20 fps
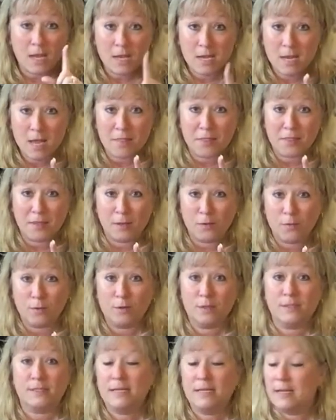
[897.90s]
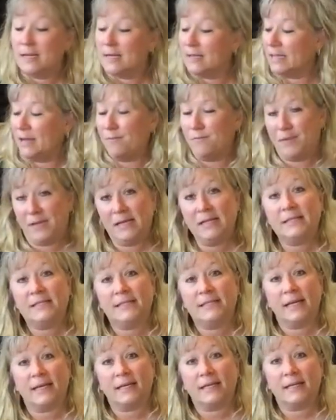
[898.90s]
nothing worse than being
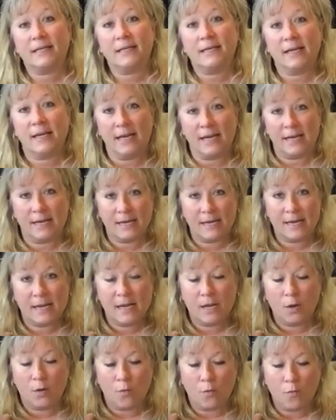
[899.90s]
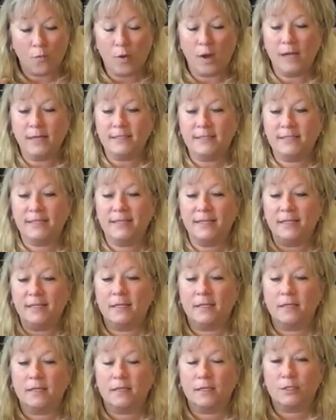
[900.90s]
sick and
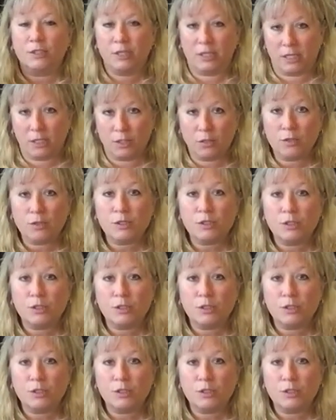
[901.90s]
wanting chicken noodle